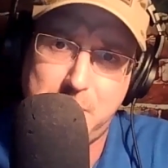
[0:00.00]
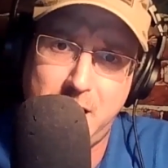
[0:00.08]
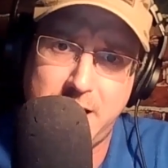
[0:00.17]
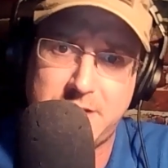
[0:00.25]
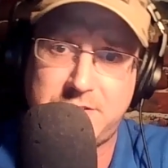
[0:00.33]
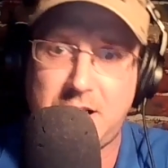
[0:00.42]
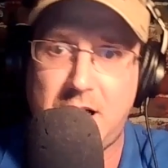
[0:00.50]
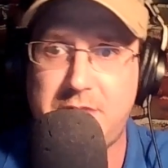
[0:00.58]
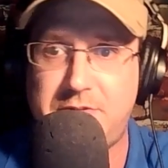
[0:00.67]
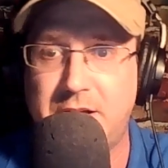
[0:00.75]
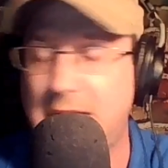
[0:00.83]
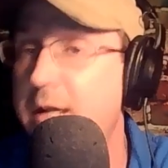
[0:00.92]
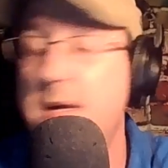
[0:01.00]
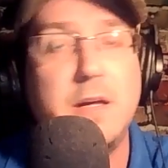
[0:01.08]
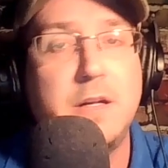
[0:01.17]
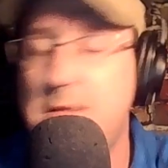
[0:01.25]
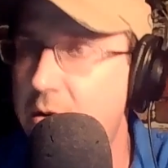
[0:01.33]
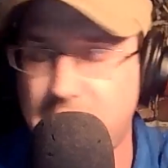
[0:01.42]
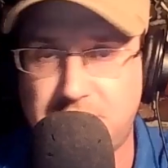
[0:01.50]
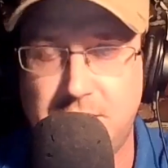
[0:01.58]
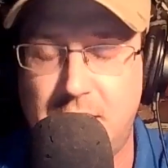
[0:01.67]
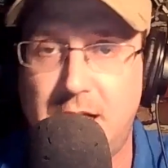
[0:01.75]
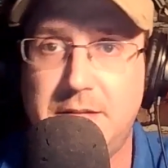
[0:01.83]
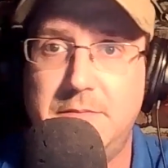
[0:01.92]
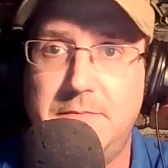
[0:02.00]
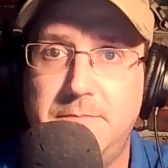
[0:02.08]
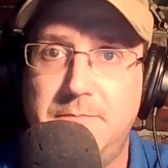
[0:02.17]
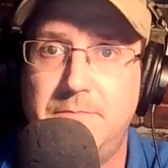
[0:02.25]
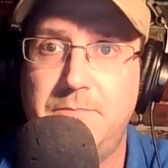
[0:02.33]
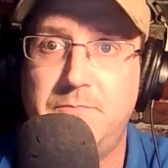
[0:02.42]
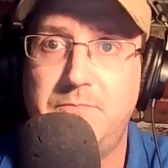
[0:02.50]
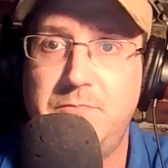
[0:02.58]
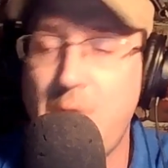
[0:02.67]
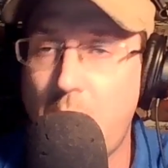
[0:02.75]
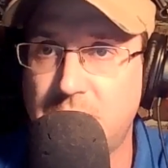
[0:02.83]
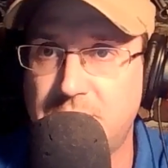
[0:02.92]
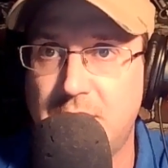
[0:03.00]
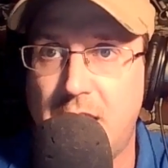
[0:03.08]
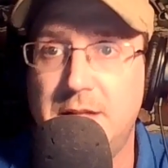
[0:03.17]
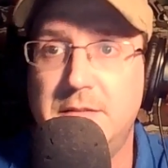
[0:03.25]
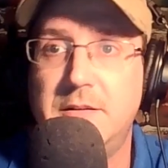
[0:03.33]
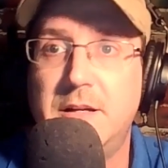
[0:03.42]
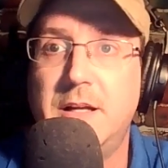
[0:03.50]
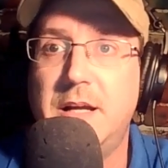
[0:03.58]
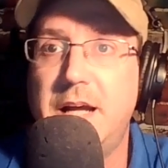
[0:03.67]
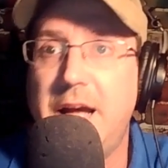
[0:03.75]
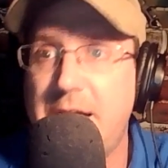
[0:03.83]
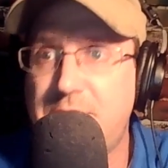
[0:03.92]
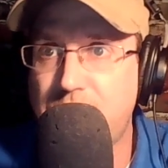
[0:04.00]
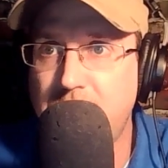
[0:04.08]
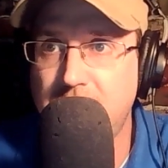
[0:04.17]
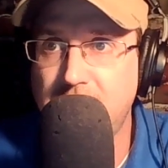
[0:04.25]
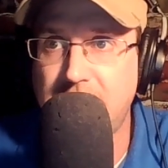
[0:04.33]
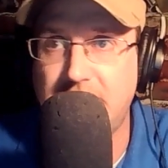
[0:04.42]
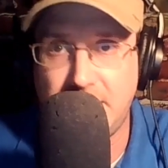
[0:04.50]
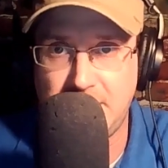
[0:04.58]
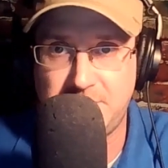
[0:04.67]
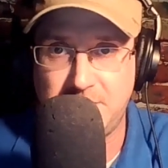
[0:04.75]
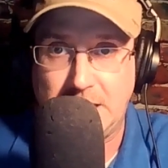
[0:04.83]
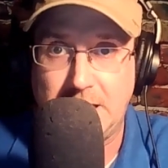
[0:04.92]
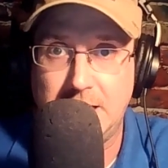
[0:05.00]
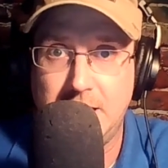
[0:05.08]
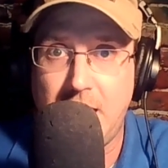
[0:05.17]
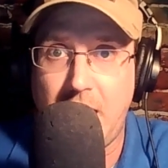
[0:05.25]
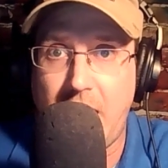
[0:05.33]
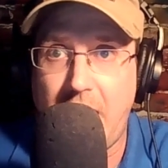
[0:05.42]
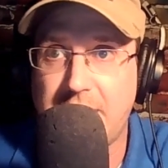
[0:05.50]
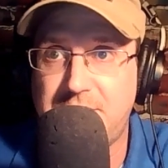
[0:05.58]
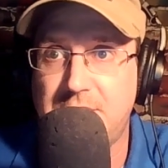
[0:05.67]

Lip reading: pie in the sky thinking. No, it's not. No, it's not. It's really easy. It's